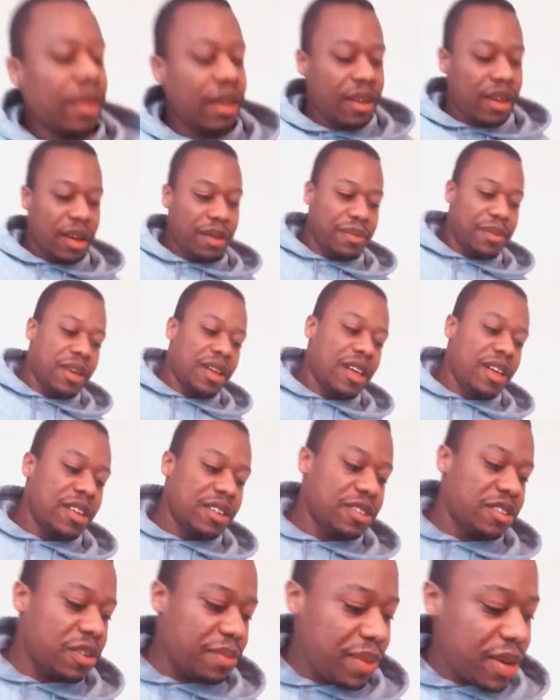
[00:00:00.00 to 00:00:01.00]
Um,
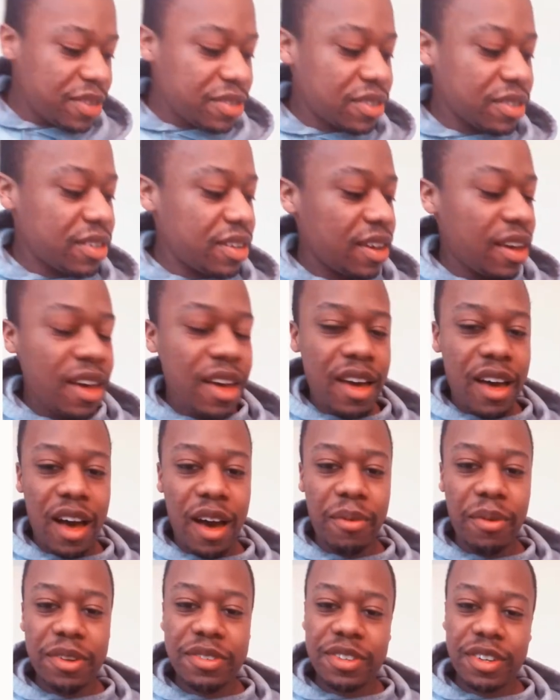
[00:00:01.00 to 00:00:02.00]
so basically, I
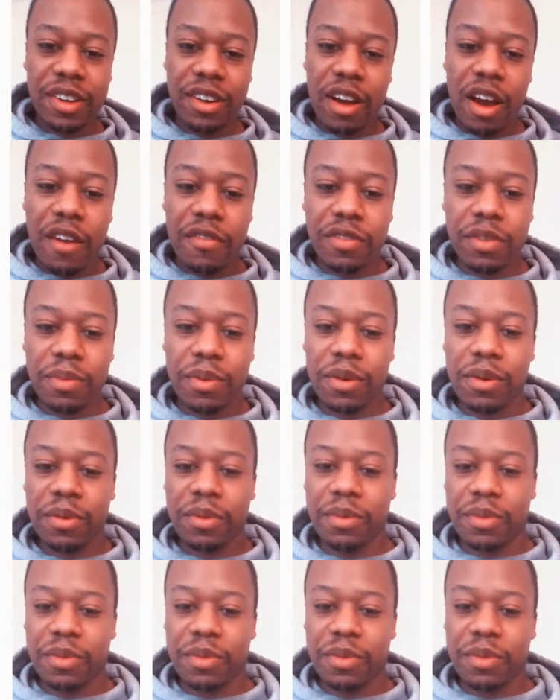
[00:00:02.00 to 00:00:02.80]
want us to get comfortable